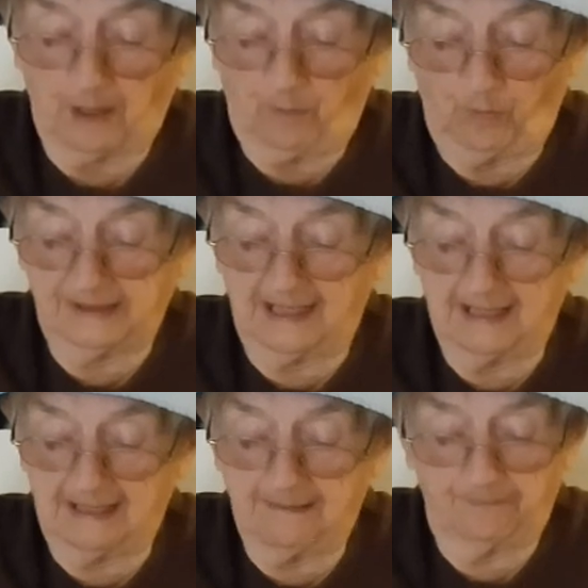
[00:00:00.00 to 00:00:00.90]
One
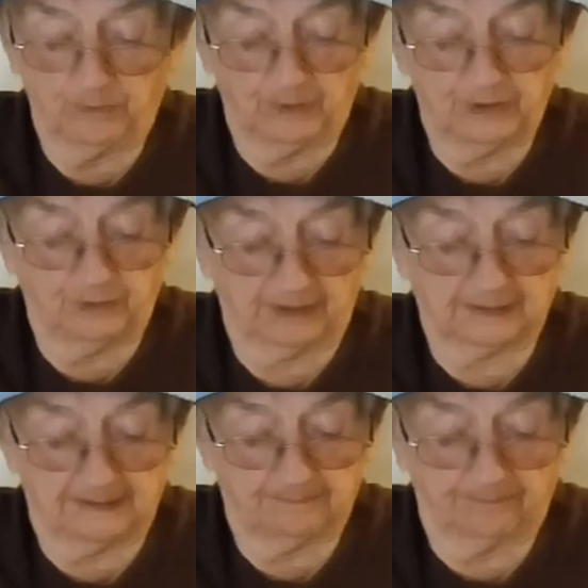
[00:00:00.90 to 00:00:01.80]
day we tricked
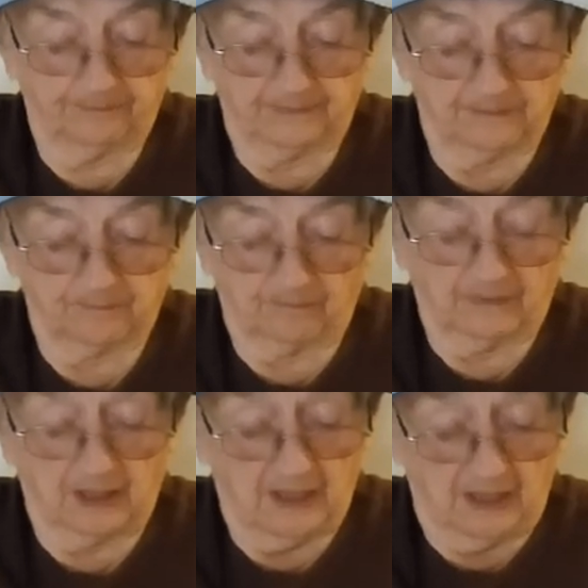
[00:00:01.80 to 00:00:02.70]
him.
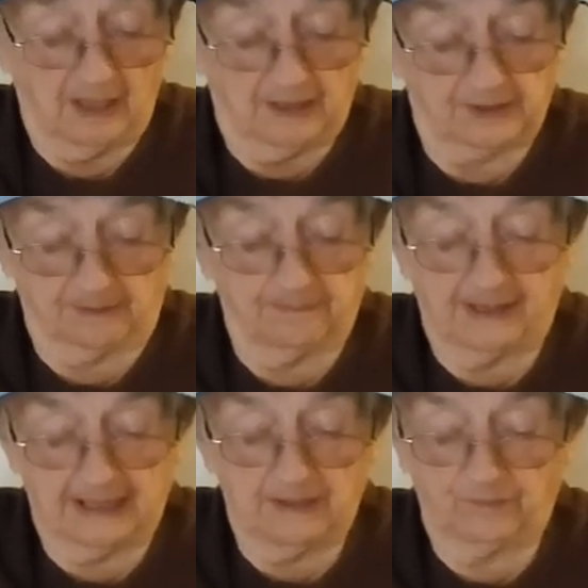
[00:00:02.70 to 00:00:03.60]

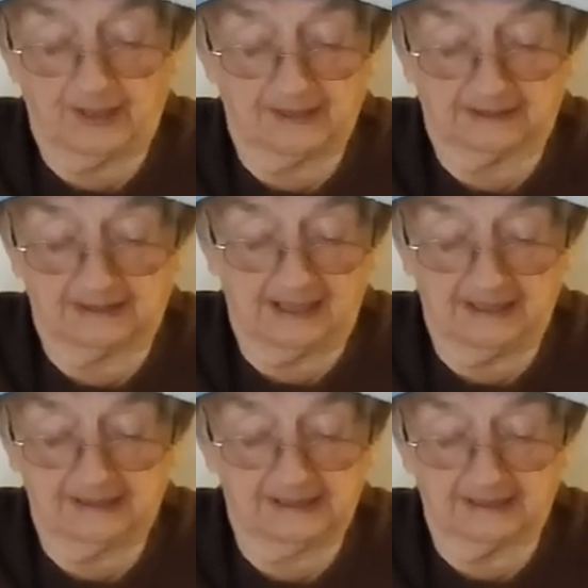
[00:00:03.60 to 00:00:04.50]
Somebody found a
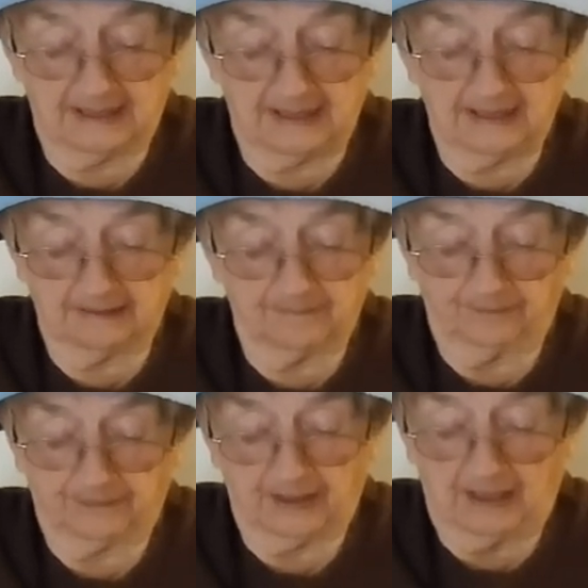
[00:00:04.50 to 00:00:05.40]
dead snake
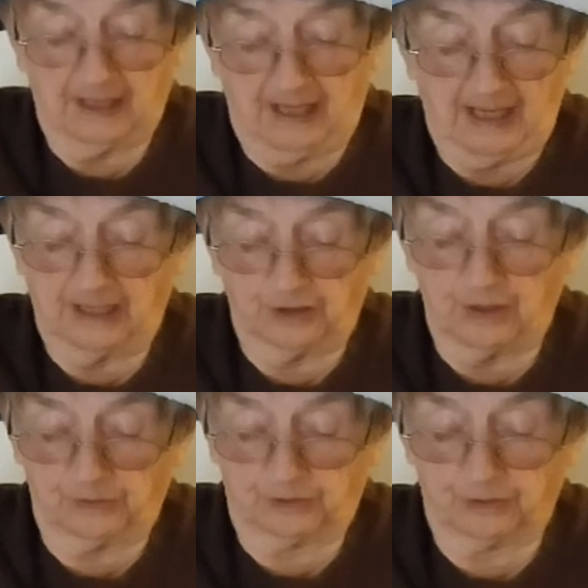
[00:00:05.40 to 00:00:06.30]
and
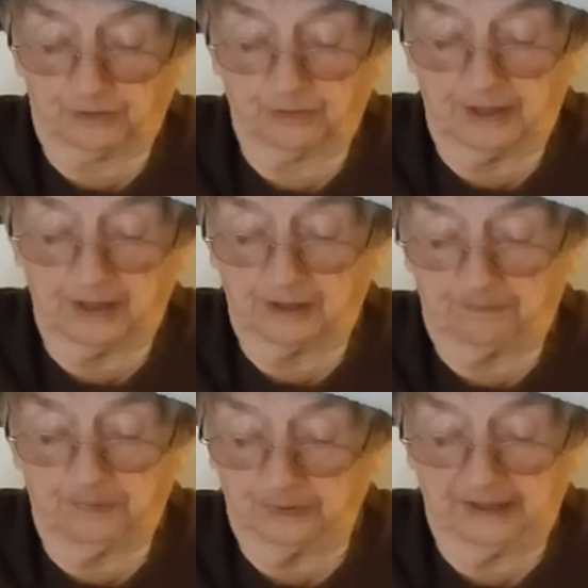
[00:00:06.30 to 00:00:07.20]
used a string to
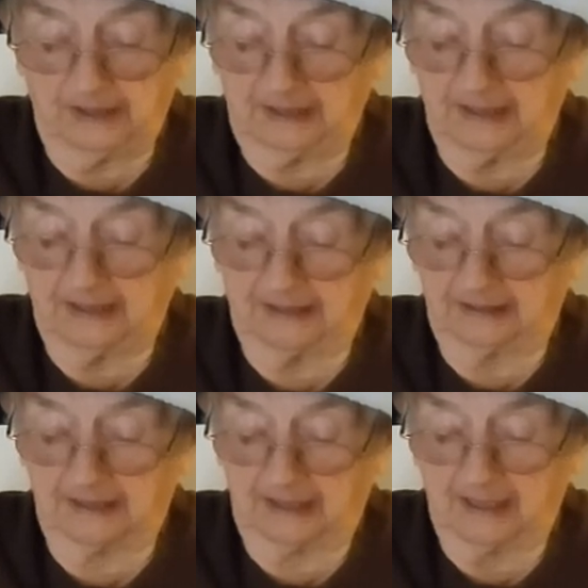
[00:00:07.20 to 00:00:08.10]
put it in
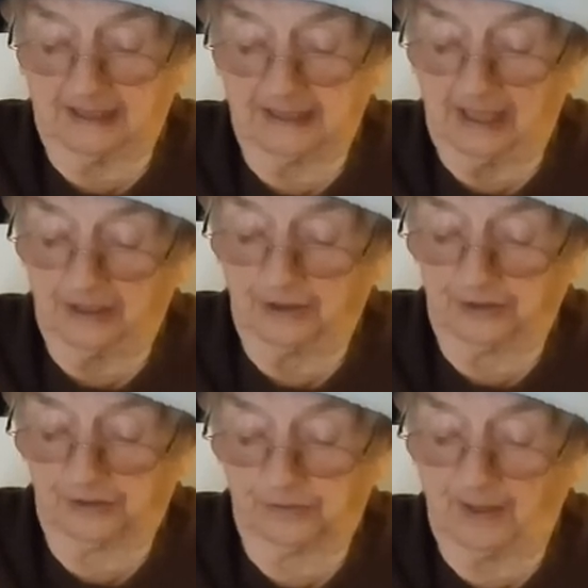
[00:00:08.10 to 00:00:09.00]
a
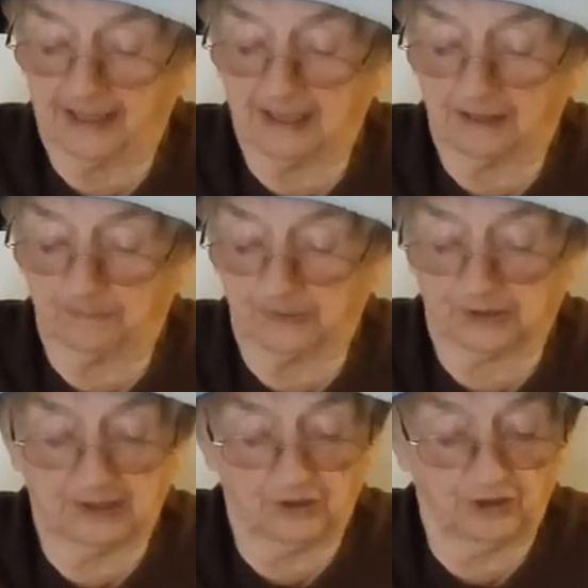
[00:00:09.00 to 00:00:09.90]
striking
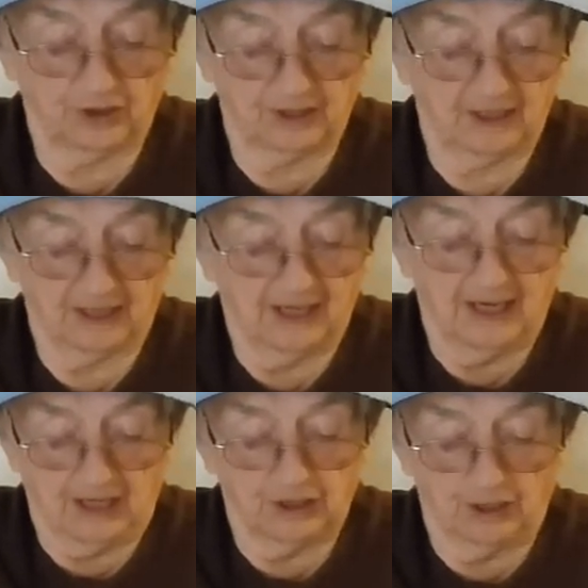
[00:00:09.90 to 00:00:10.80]
position
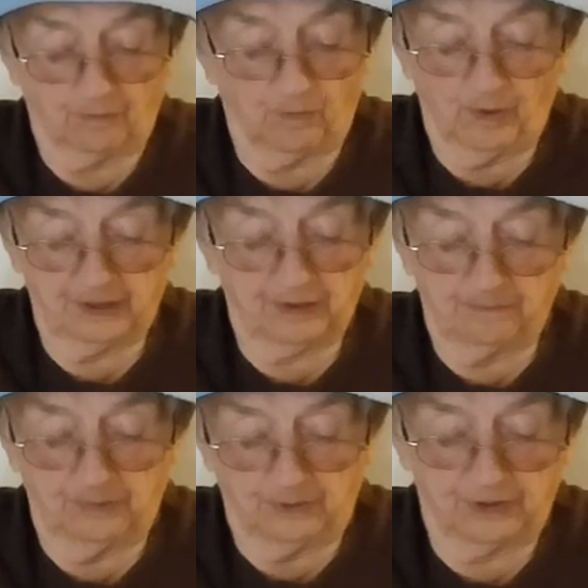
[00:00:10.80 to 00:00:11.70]
near one of the
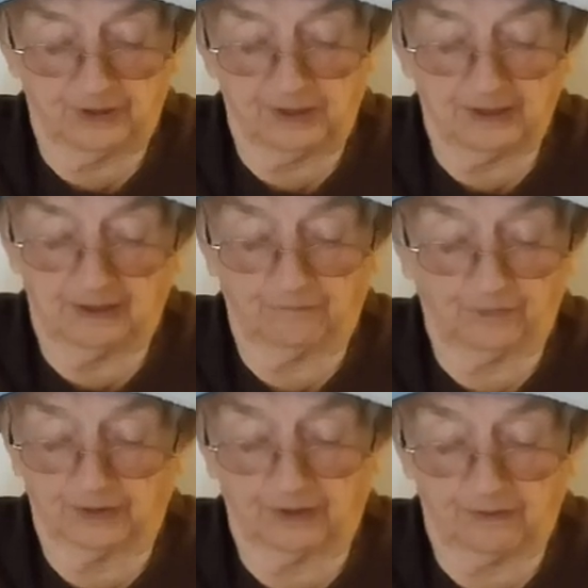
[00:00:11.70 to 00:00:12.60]
bushes in
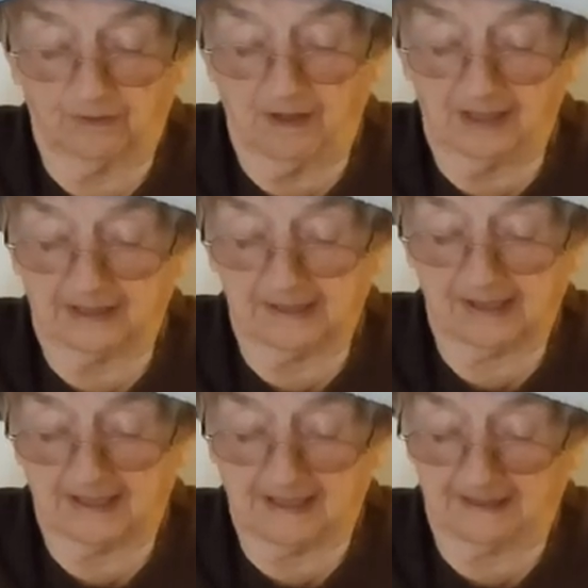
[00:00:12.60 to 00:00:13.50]
front of the Rollins
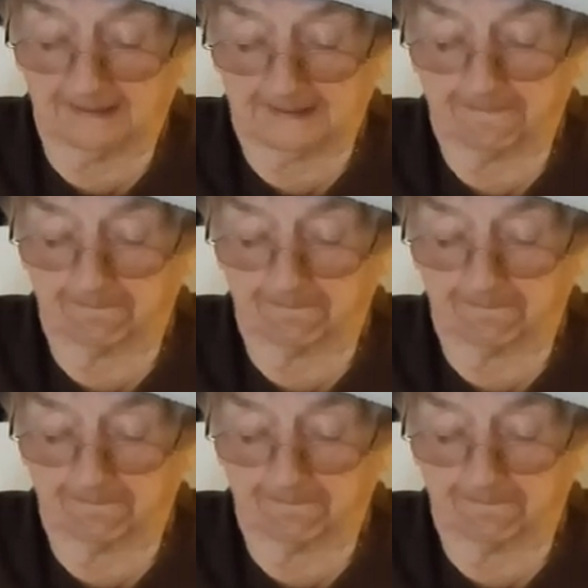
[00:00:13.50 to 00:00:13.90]
house.